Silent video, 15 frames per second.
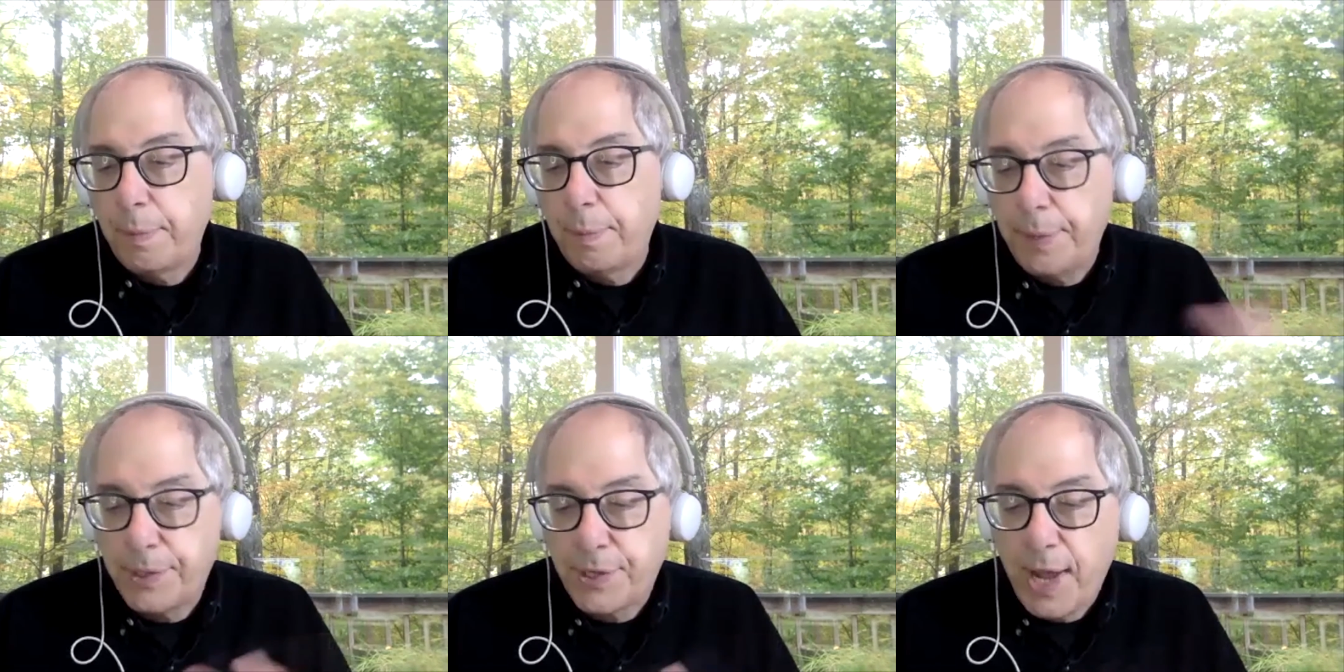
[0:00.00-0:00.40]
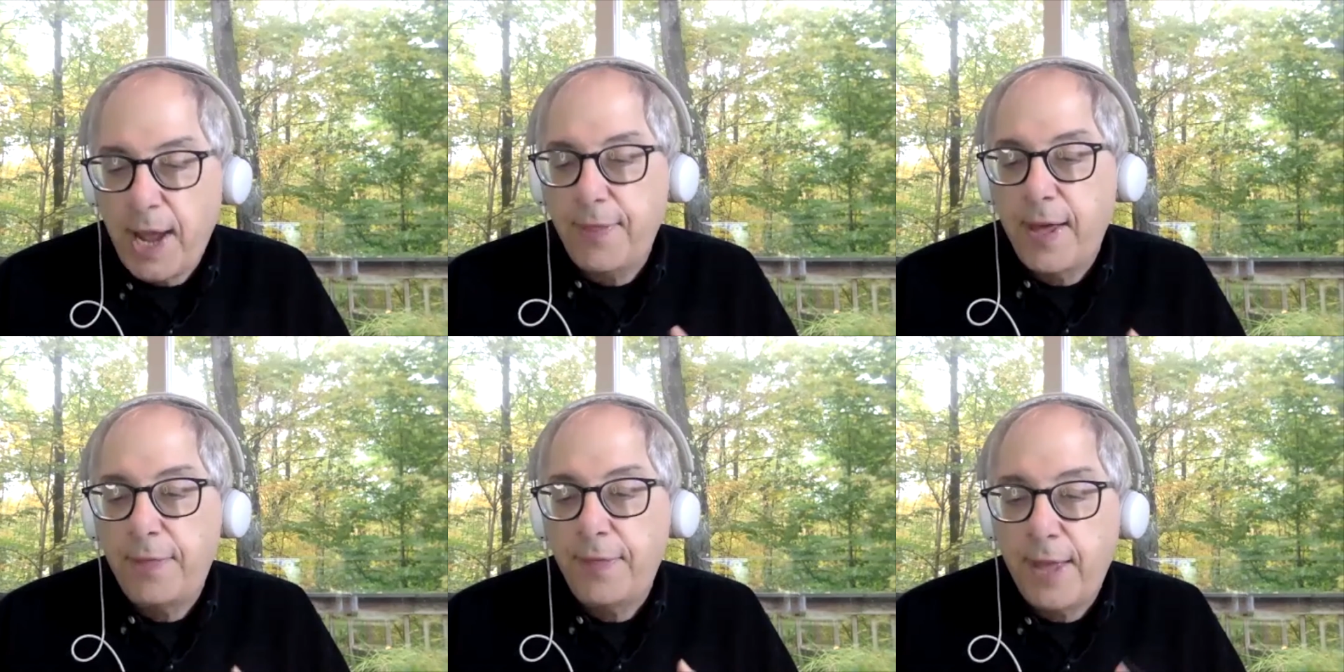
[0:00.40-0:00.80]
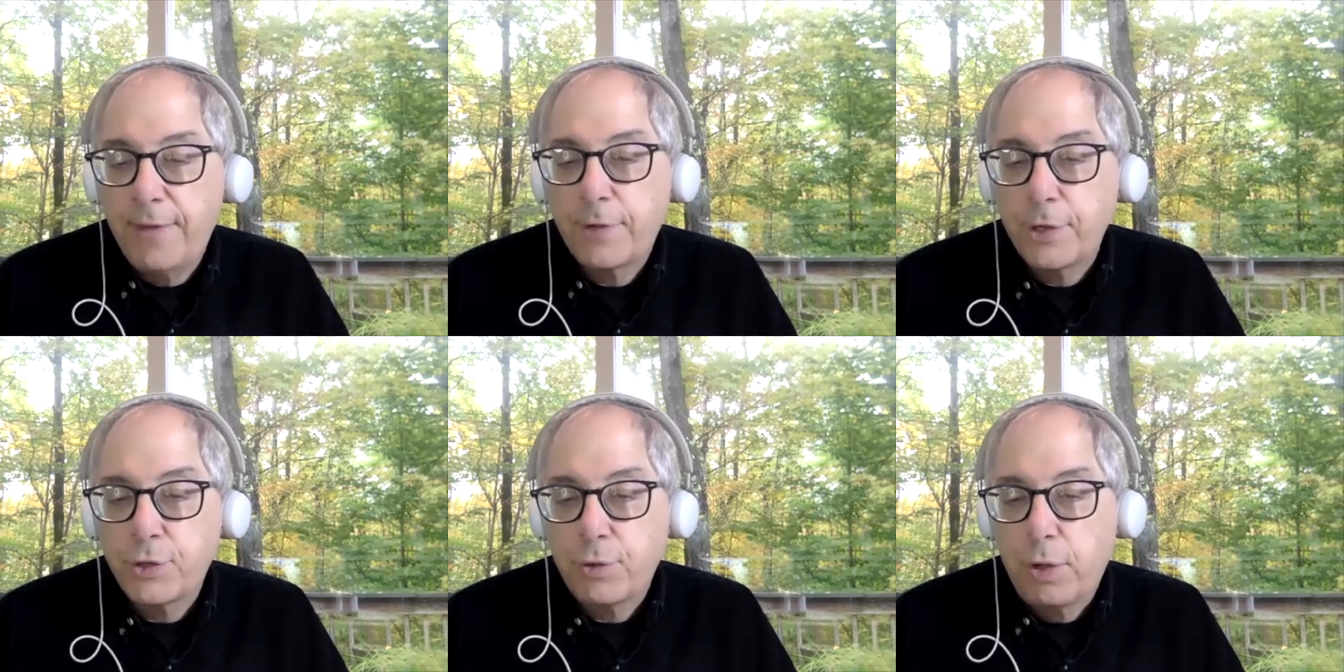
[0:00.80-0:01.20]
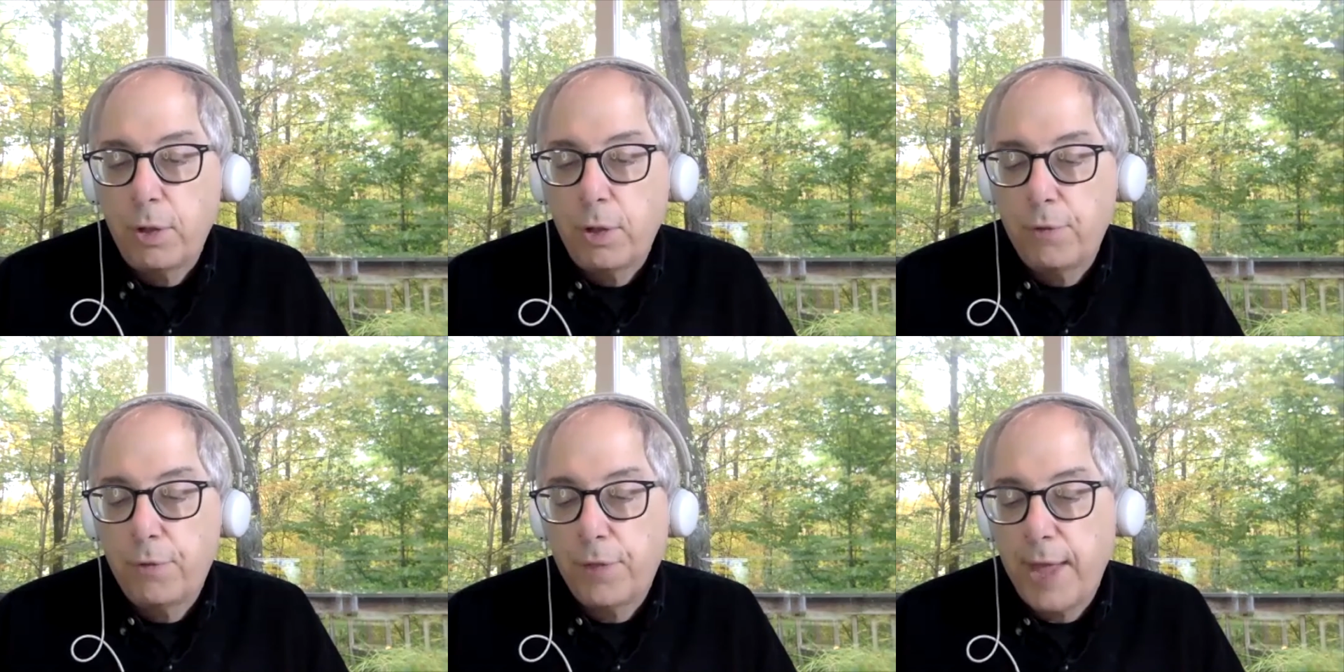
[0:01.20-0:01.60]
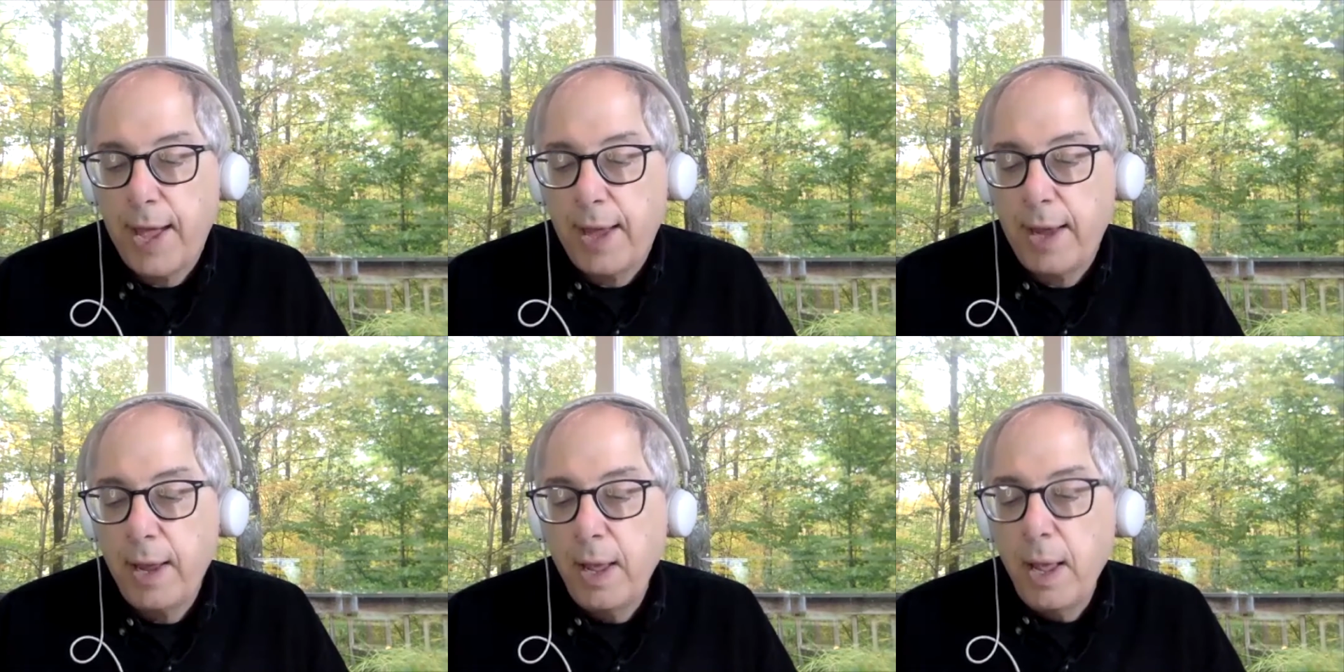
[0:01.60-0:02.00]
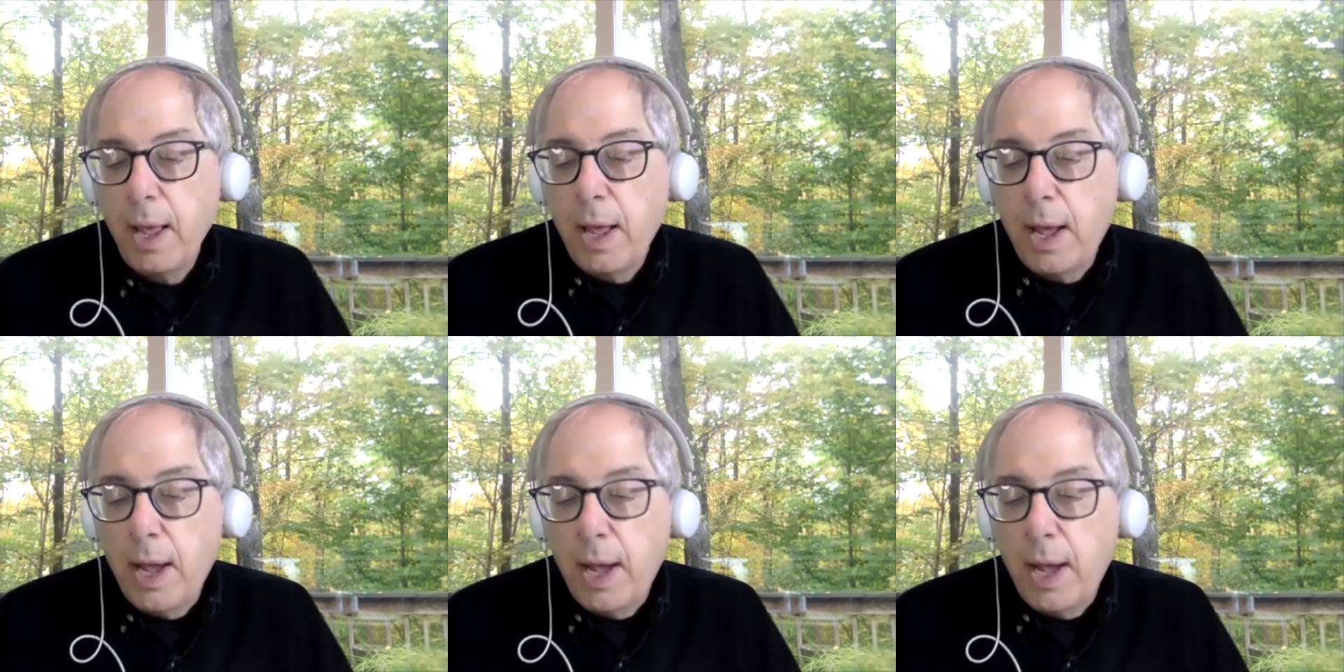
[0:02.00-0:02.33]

beside that and they have control over that.